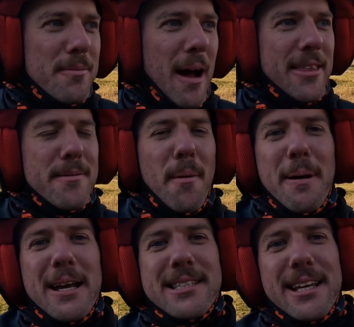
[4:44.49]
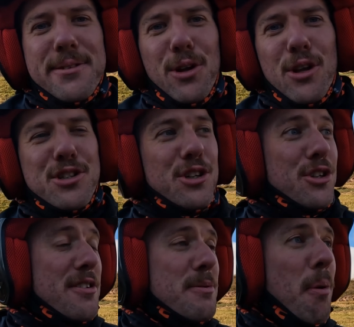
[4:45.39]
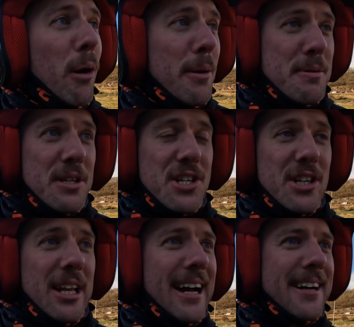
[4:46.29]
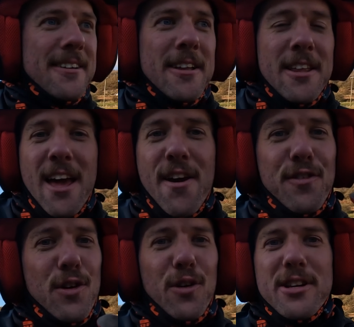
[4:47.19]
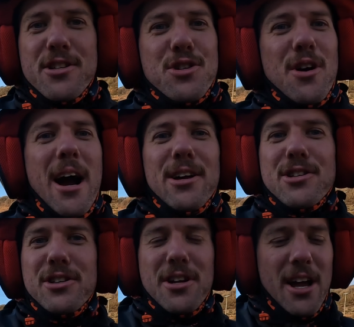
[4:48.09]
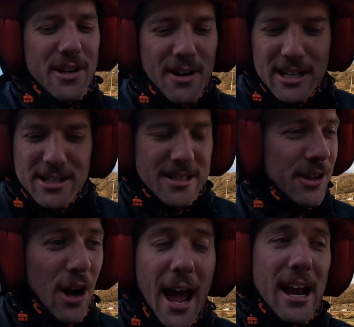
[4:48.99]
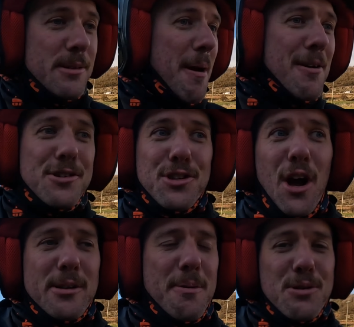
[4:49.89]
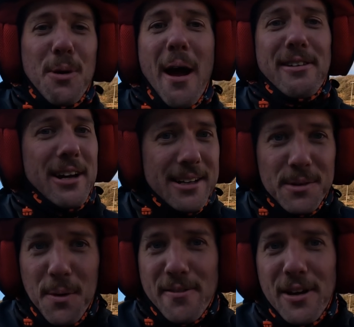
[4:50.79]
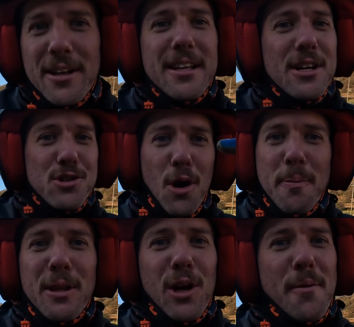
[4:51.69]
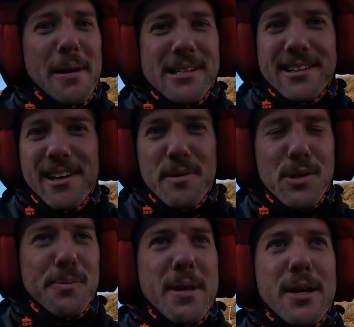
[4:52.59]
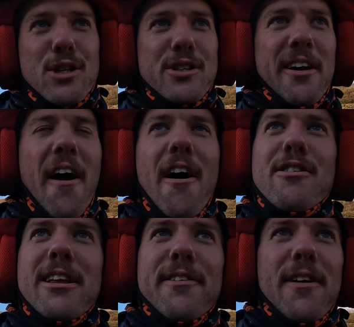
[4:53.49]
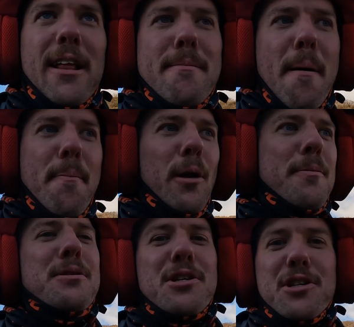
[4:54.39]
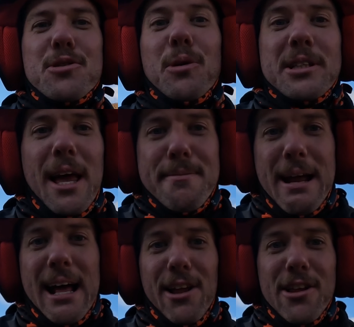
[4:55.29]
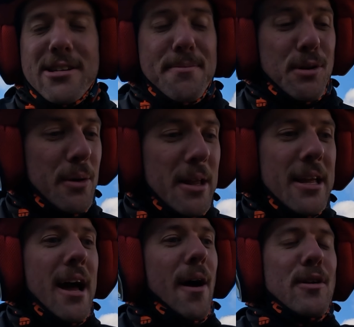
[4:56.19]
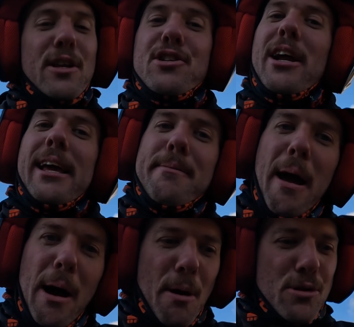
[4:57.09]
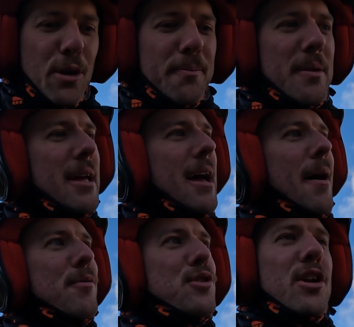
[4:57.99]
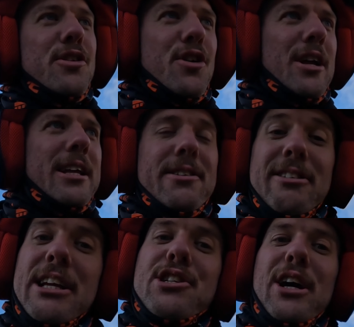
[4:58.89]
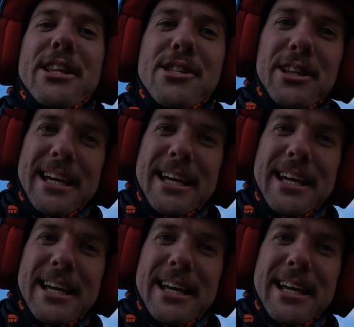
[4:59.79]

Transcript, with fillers: I think my biggest thing with all this sort of stuff is body position. Like, if you are into trials and, and you're ex got experience, not experience, whatever, whatever, drop in the comments and give me some tips because I, I really feel like my body position is what's letting me down a lot of the time. So I'm really trying to get my elbows up. I'm really trying to